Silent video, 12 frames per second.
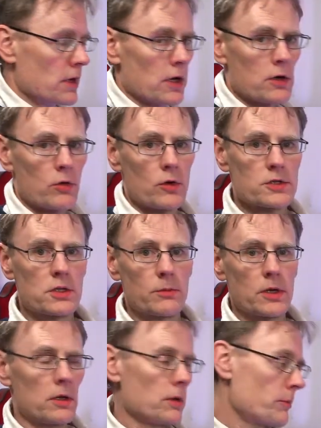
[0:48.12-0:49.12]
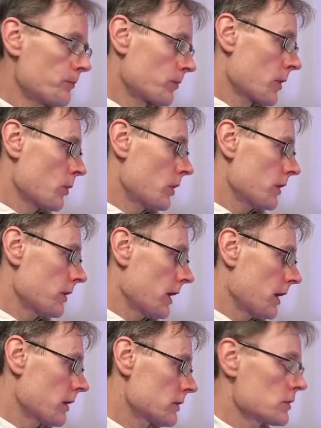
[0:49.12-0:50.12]
across the middle? What do you
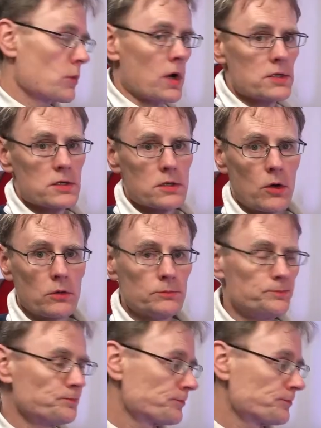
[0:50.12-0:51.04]
think? Twice as long?